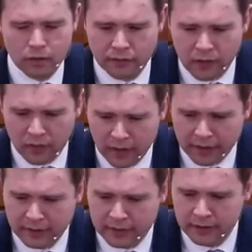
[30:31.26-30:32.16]
with God.
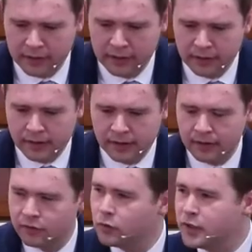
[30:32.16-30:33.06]

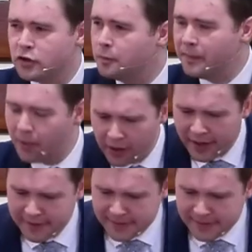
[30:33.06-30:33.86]
So we should be putting